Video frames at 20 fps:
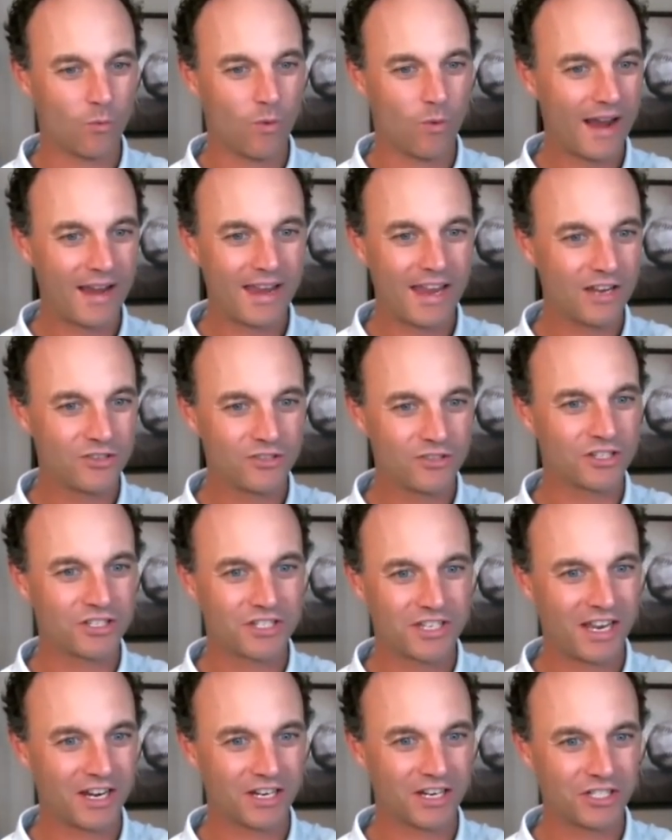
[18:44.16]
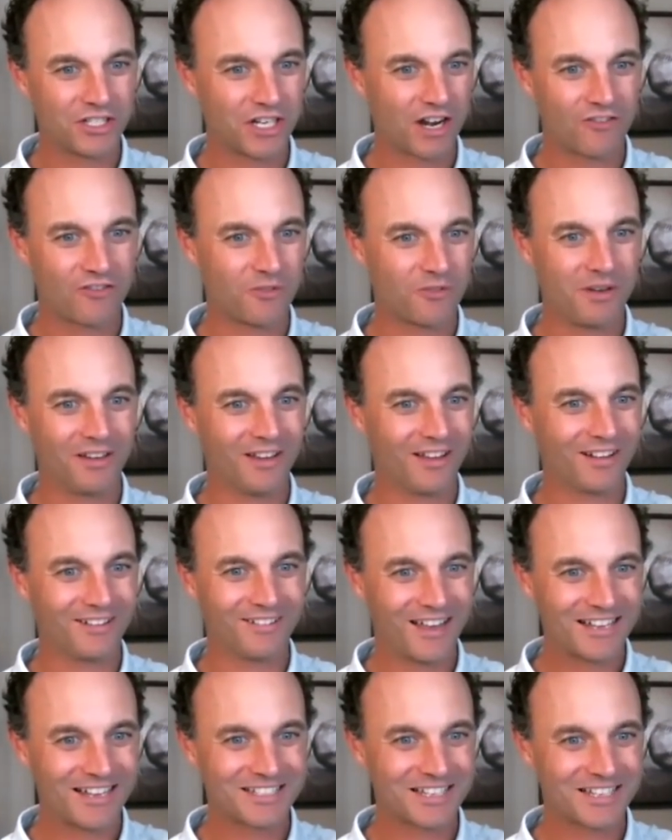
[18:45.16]
why can't you just take a check from me like
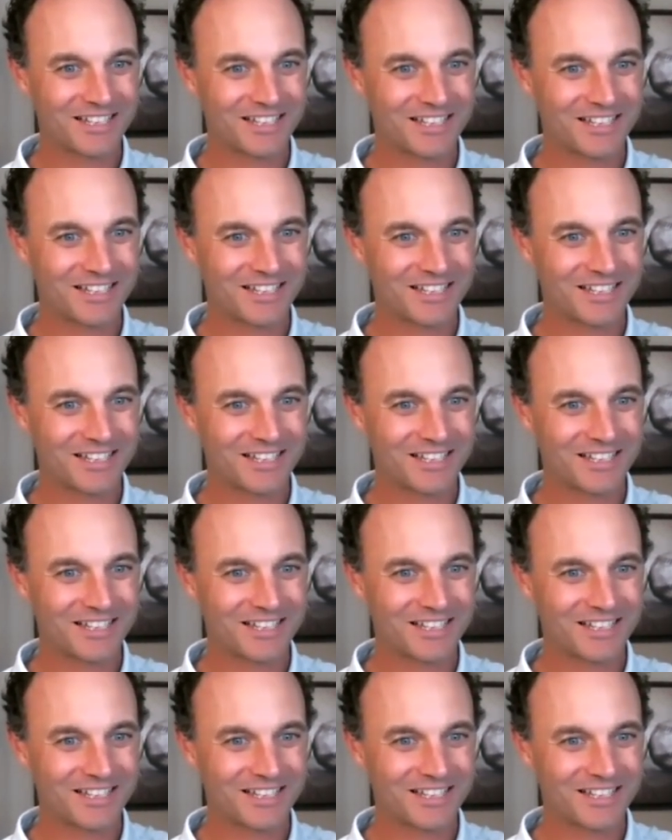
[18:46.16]
last time?